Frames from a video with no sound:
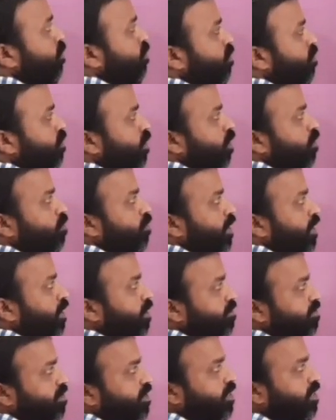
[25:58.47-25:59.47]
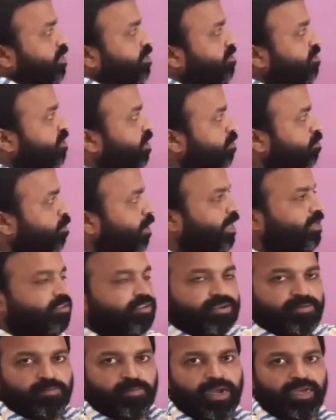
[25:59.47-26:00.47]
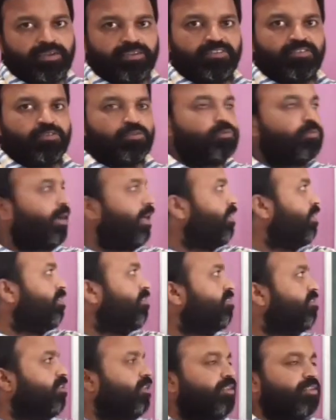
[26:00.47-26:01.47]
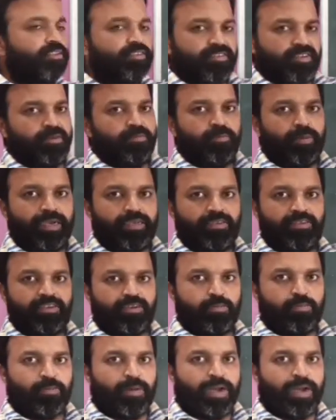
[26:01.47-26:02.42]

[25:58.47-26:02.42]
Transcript: to, now y of z is z by z minus 2 minus z by z